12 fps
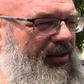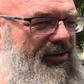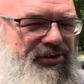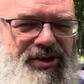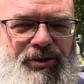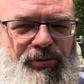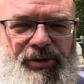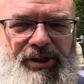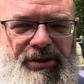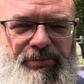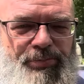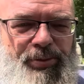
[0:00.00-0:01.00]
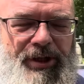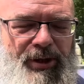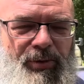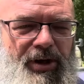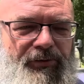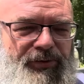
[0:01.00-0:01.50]
Didn't really play
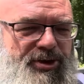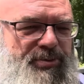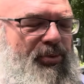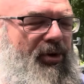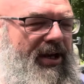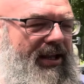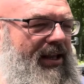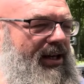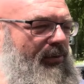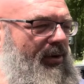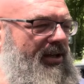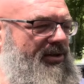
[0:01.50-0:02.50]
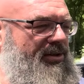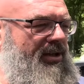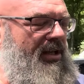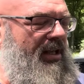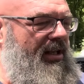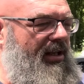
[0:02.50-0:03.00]
well for spraying anyways.
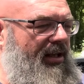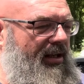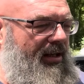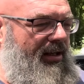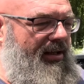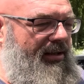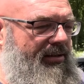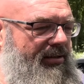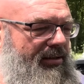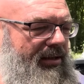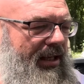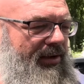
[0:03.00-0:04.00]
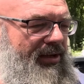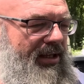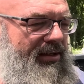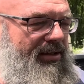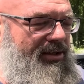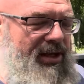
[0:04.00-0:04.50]
And
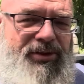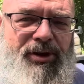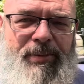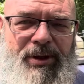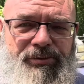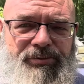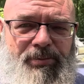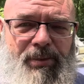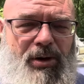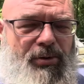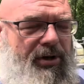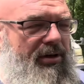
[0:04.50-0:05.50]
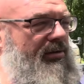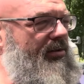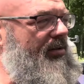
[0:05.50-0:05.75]
then I thought about the mower,